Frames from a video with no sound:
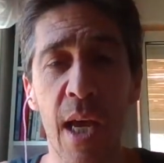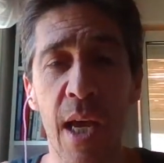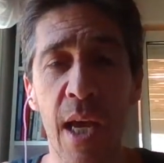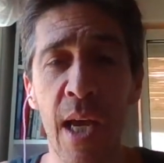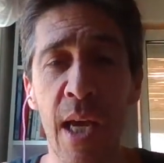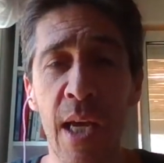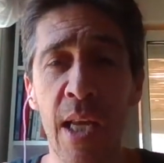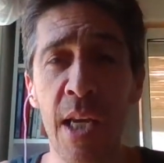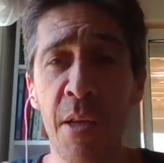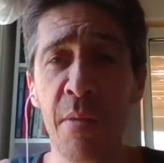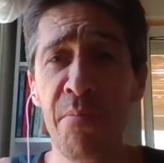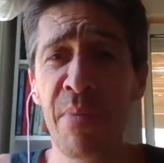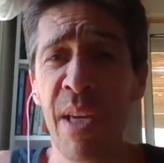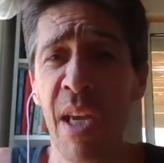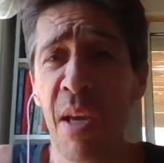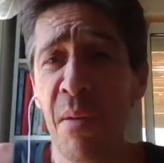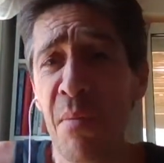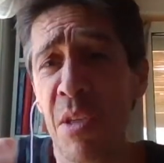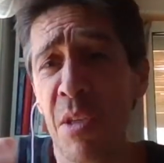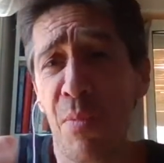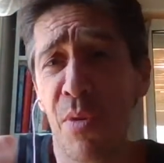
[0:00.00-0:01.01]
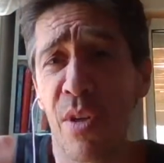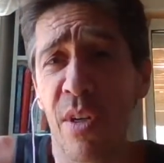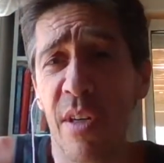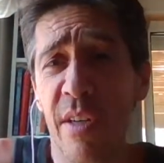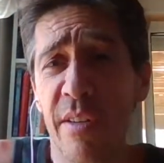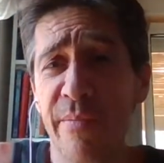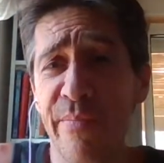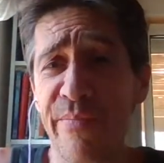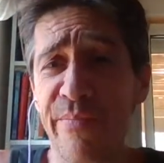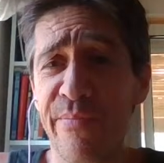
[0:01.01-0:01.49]
and it became a sport,
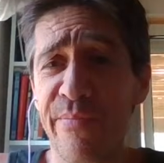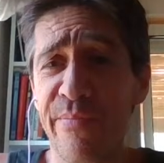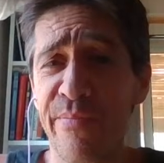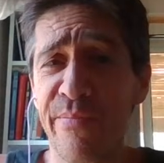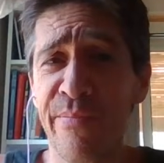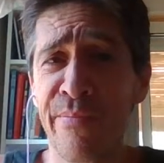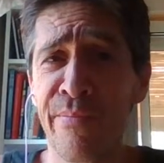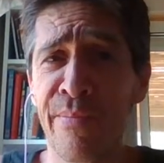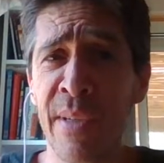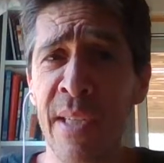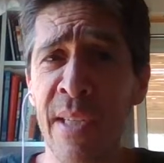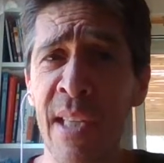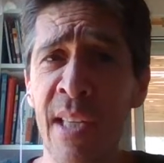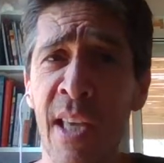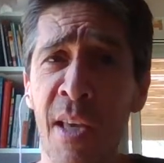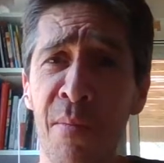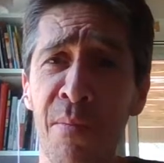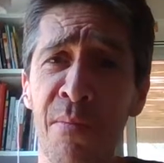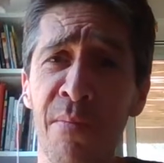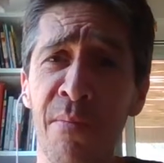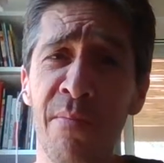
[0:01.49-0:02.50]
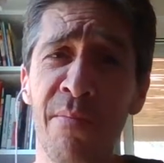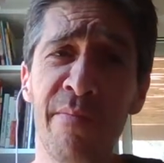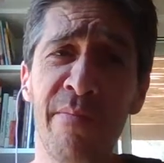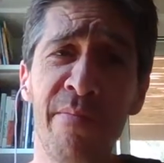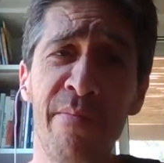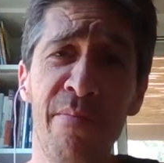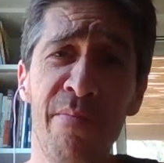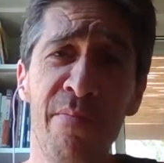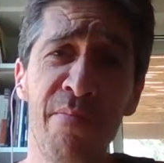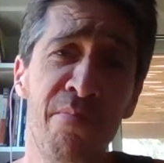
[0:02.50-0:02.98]
but it
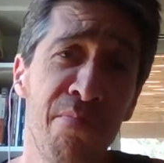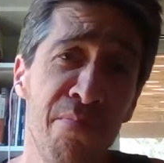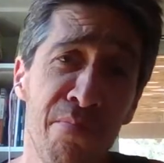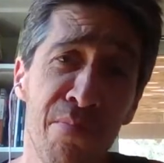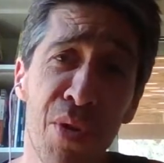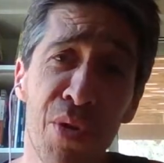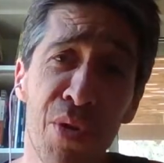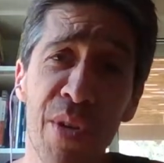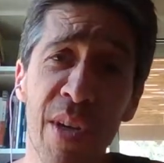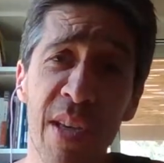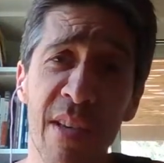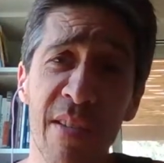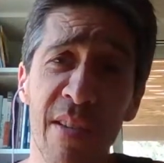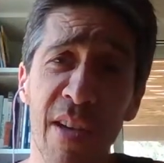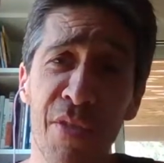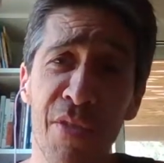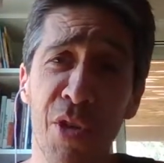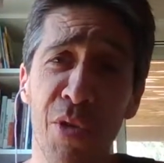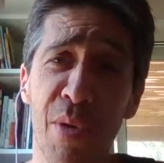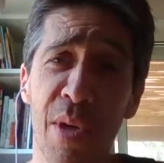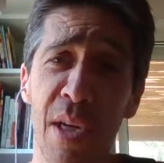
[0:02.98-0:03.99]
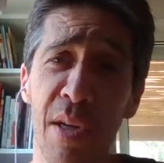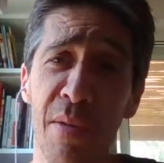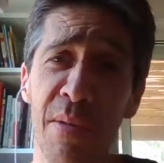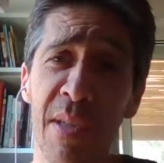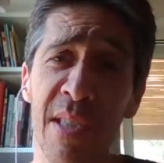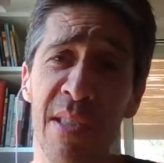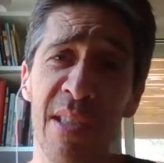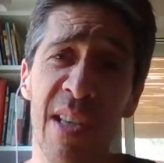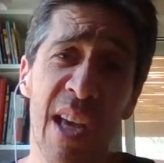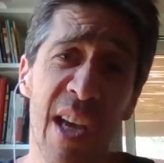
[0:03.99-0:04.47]
became boring after a while
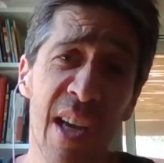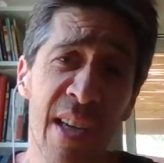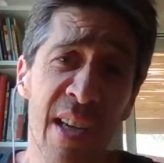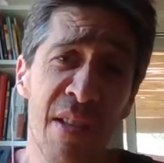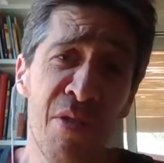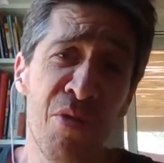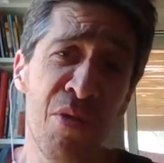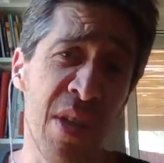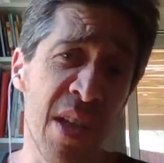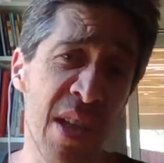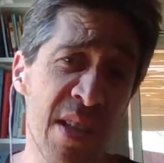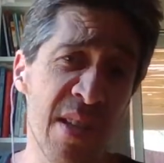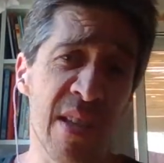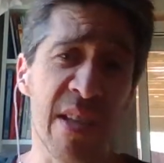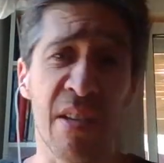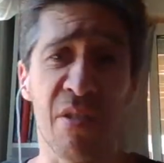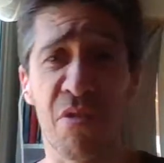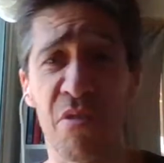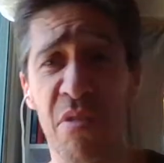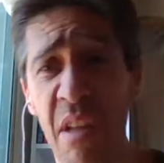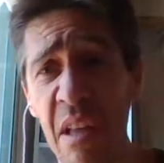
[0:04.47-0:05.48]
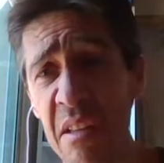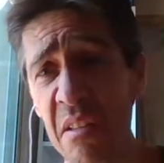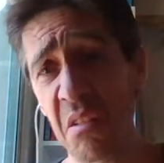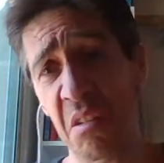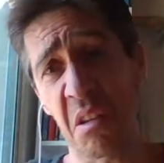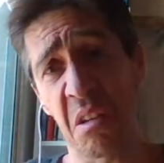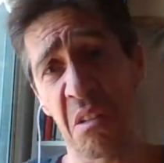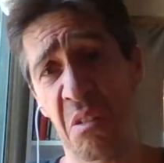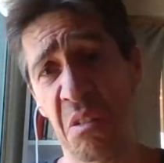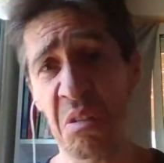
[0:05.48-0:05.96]
because yeah, I can do this, I can do that, I
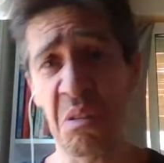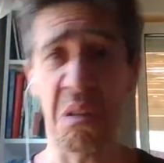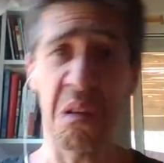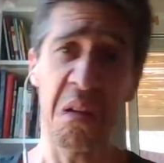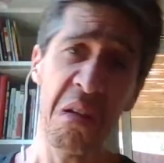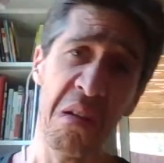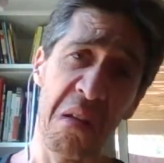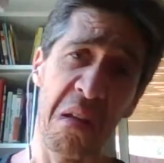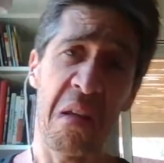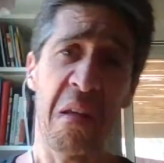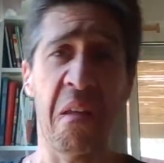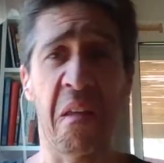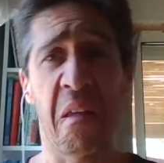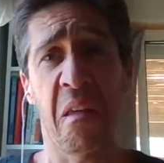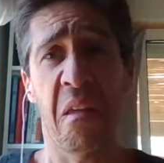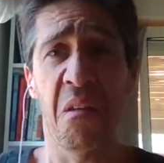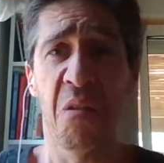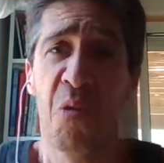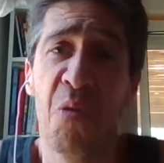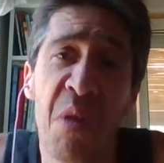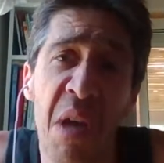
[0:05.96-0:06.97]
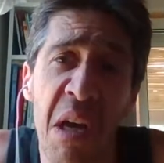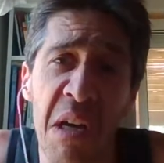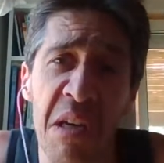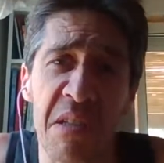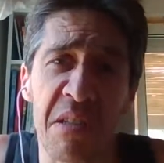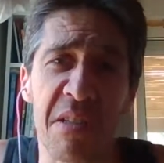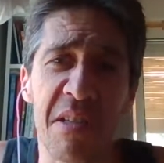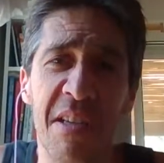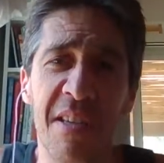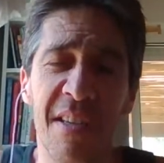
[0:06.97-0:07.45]
can do this. Yeah, who
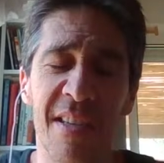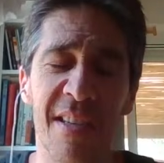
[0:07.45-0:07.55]
cares?